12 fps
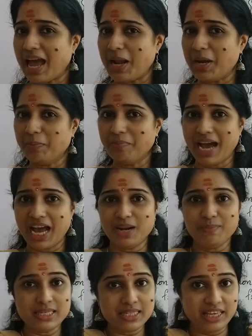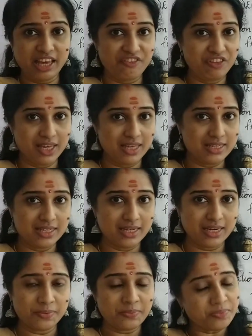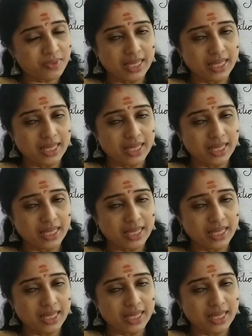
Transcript: alum. Alum is heavy, isn't it?